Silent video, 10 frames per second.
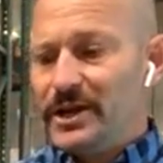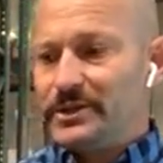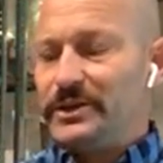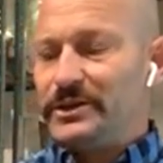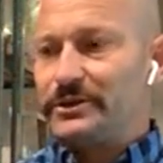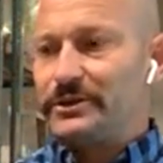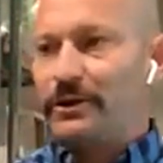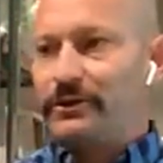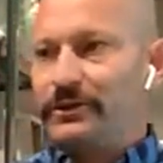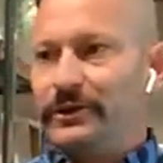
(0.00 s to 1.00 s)
So these are
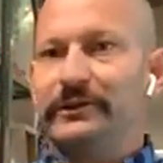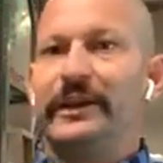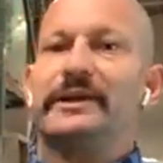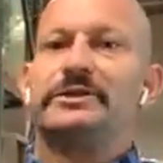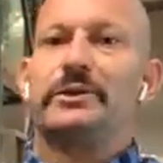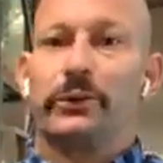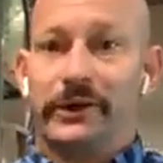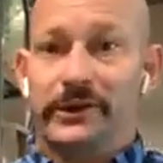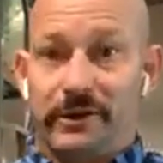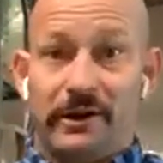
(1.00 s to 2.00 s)
the latest
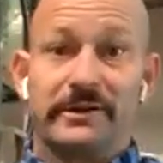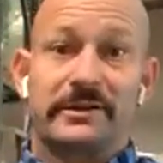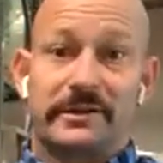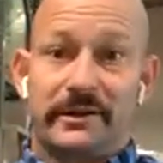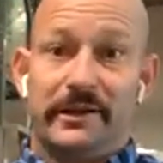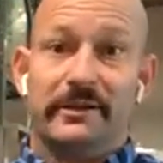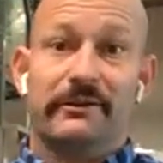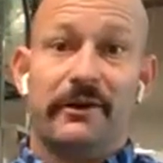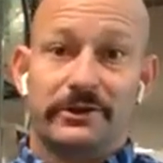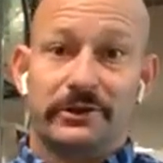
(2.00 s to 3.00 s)
oreodonts in the
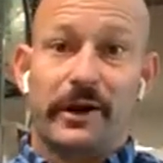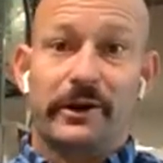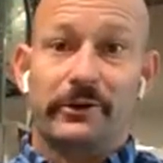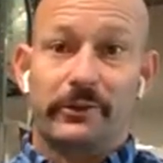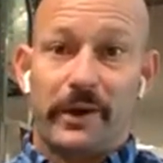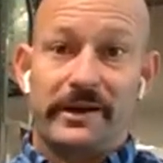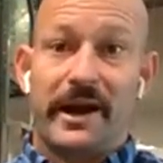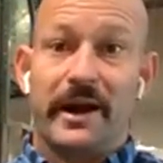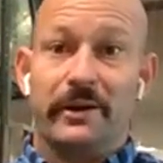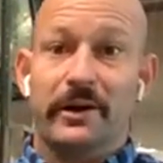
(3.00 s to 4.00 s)
fossil record right
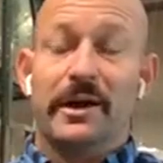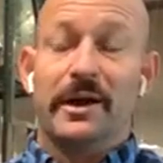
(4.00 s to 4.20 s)
now.